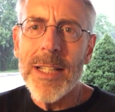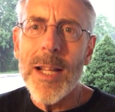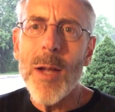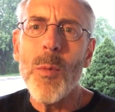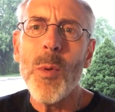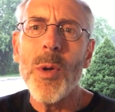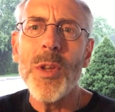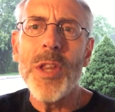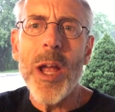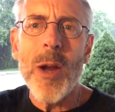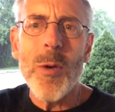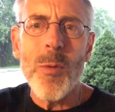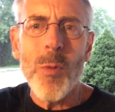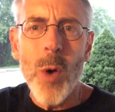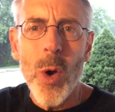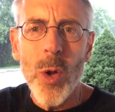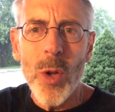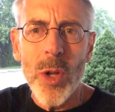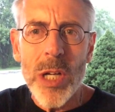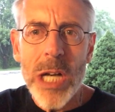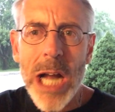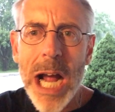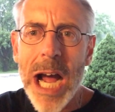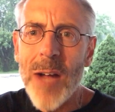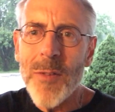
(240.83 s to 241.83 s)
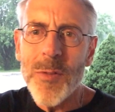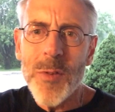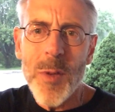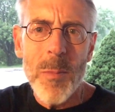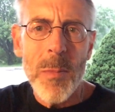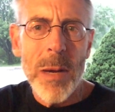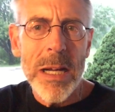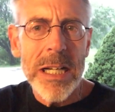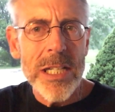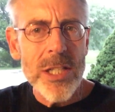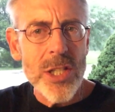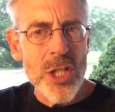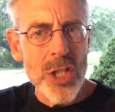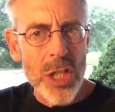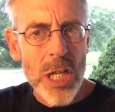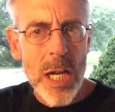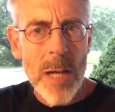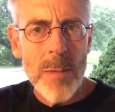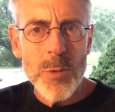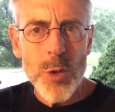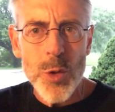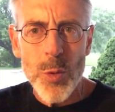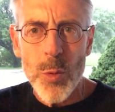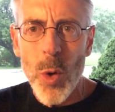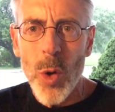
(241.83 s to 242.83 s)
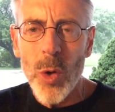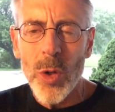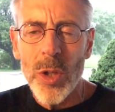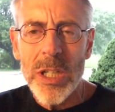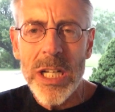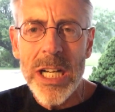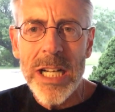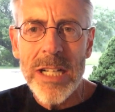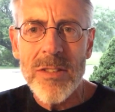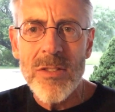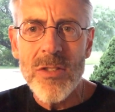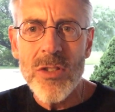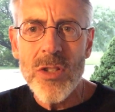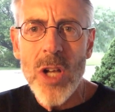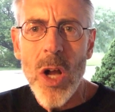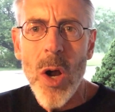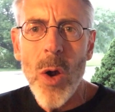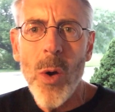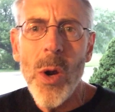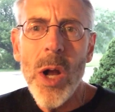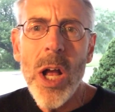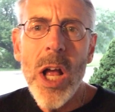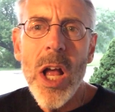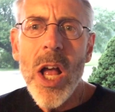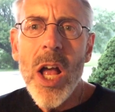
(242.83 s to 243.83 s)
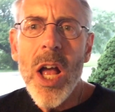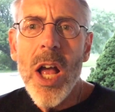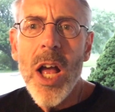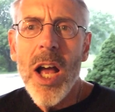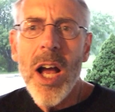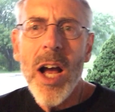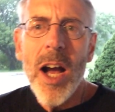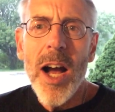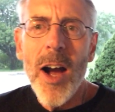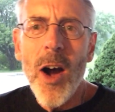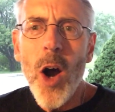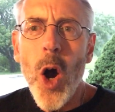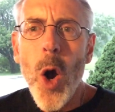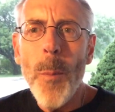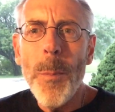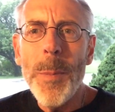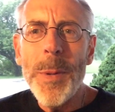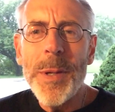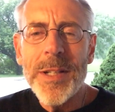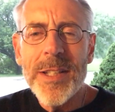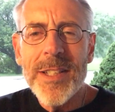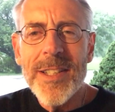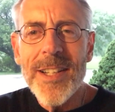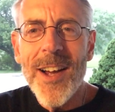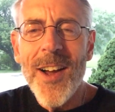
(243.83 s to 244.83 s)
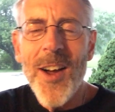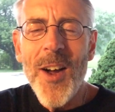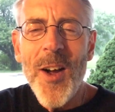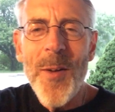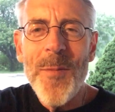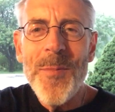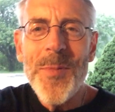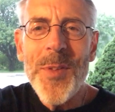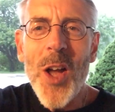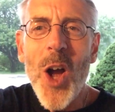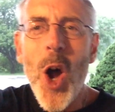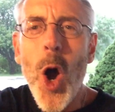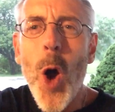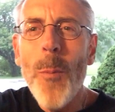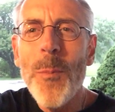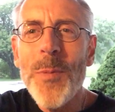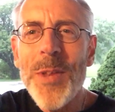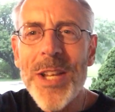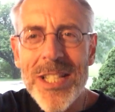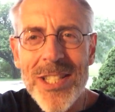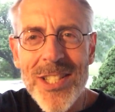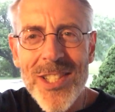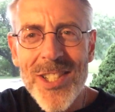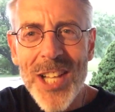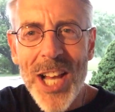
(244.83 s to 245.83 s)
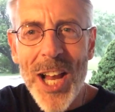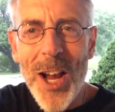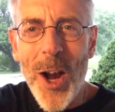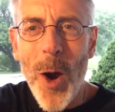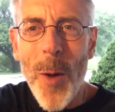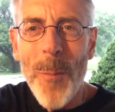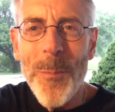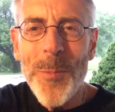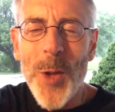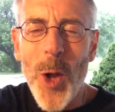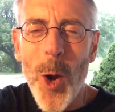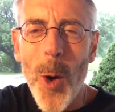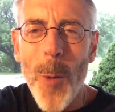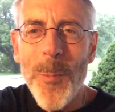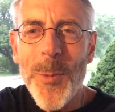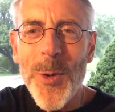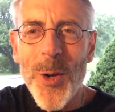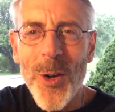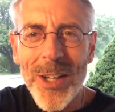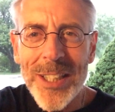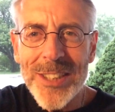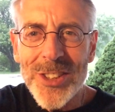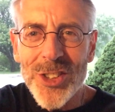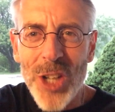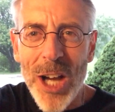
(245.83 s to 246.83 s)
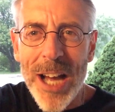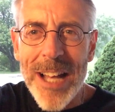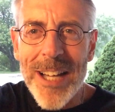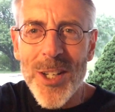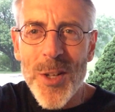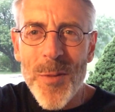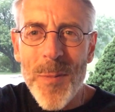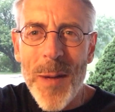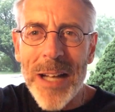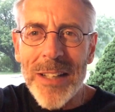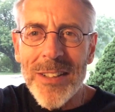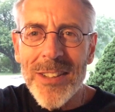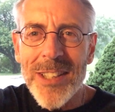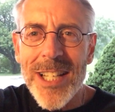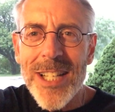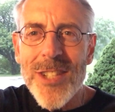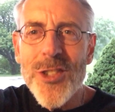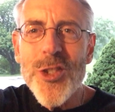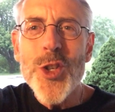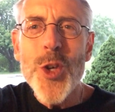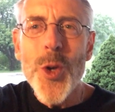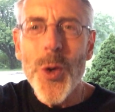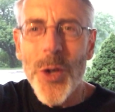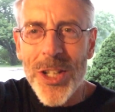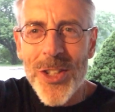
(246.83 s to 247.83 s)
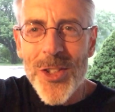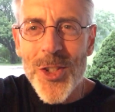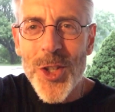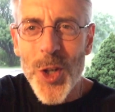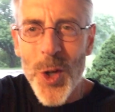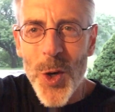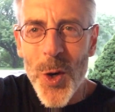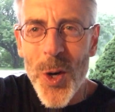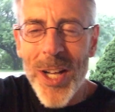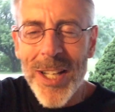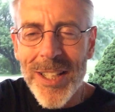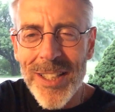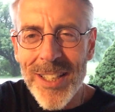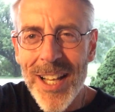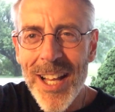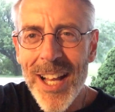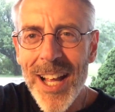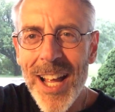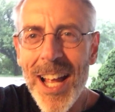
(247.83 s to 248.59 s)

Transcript: Then when they roll it out, the money just comes rolling in. So hope this has helped. Hope you're excited about this. You can do it.